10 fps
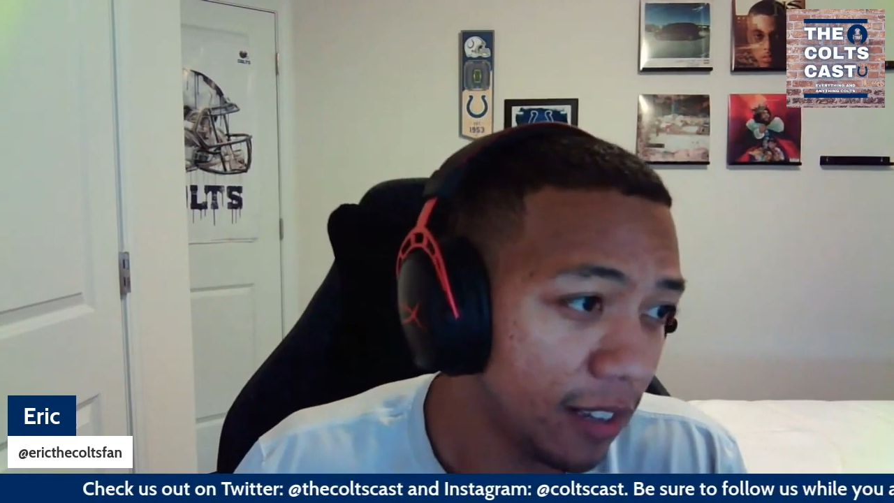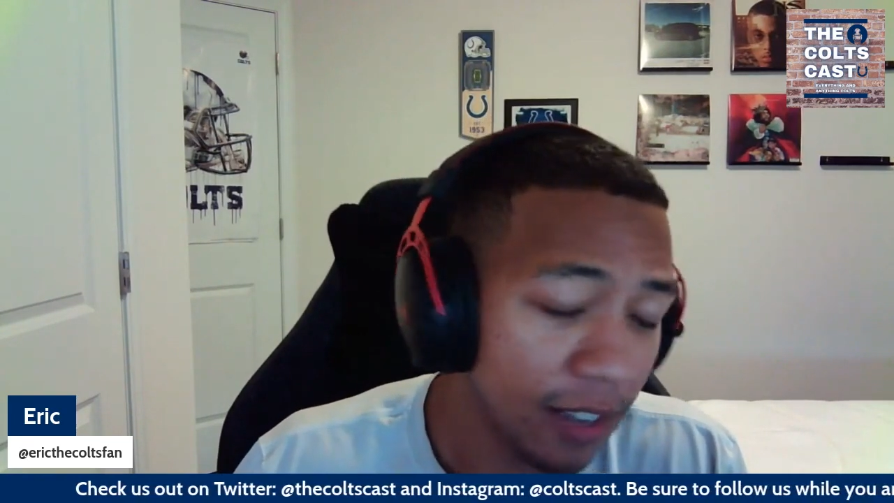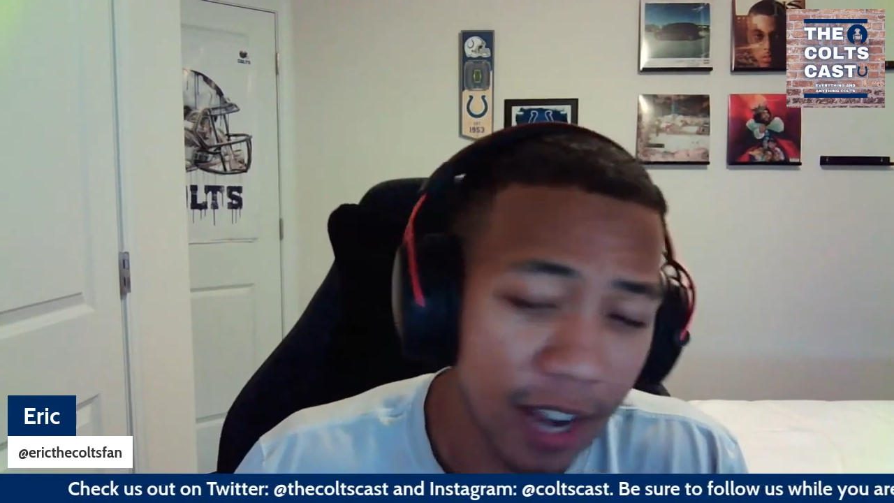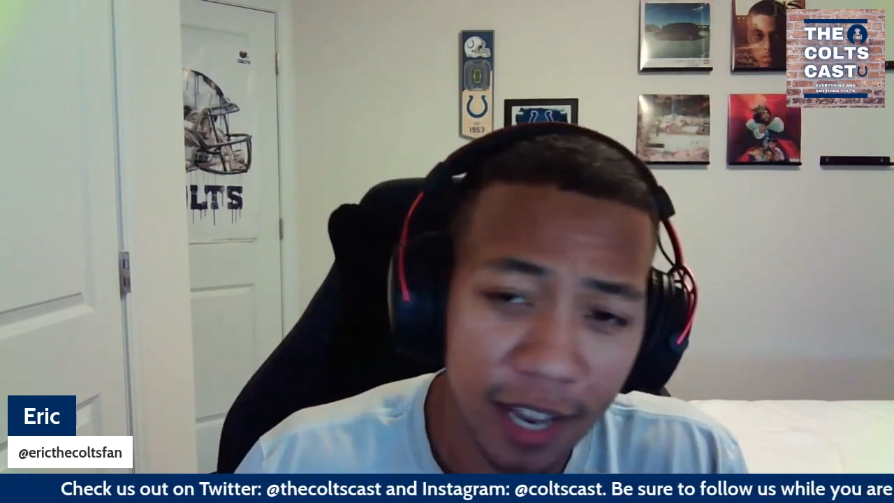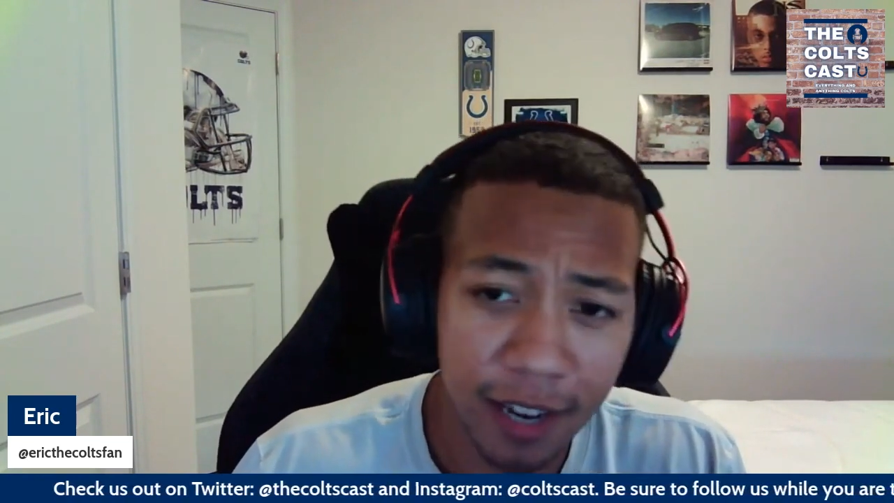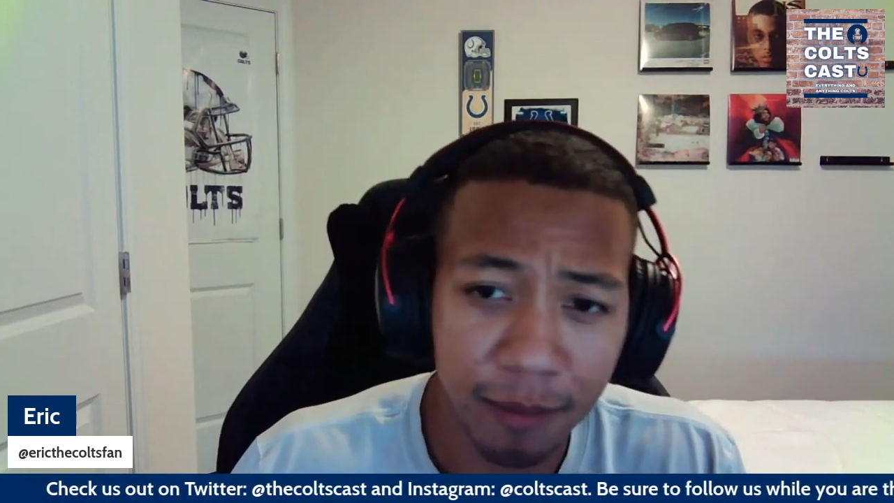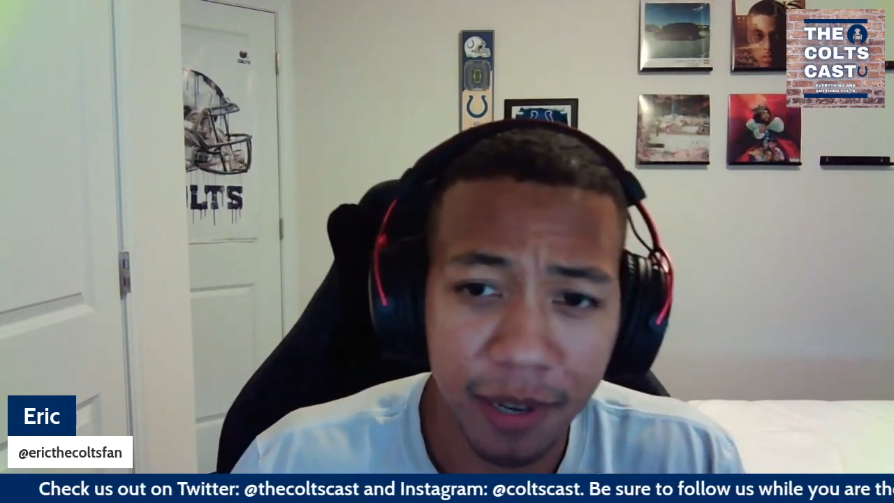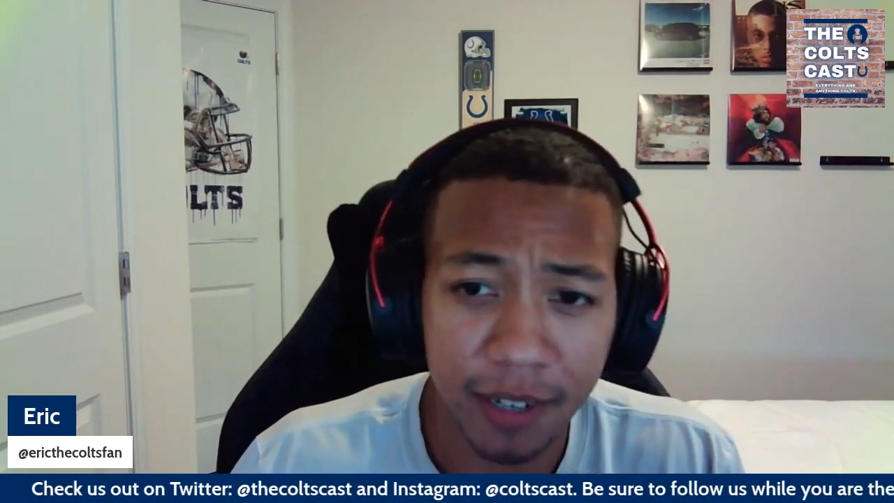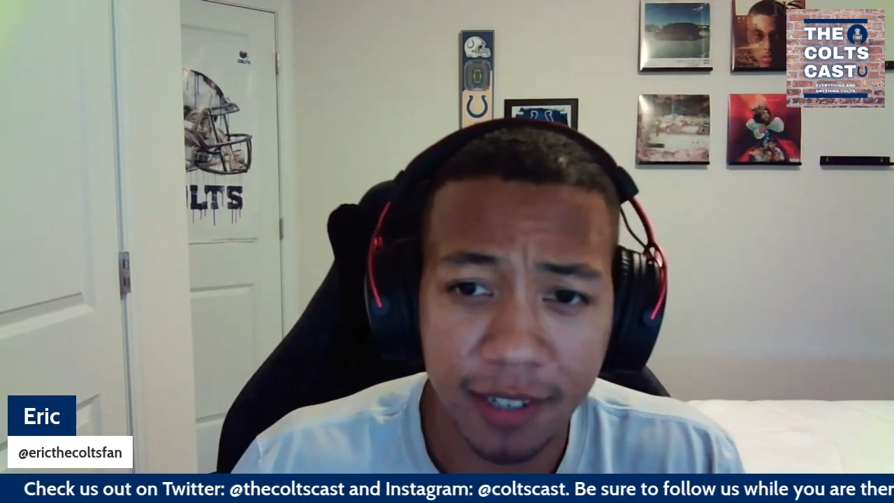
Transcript: They got a lot of picks.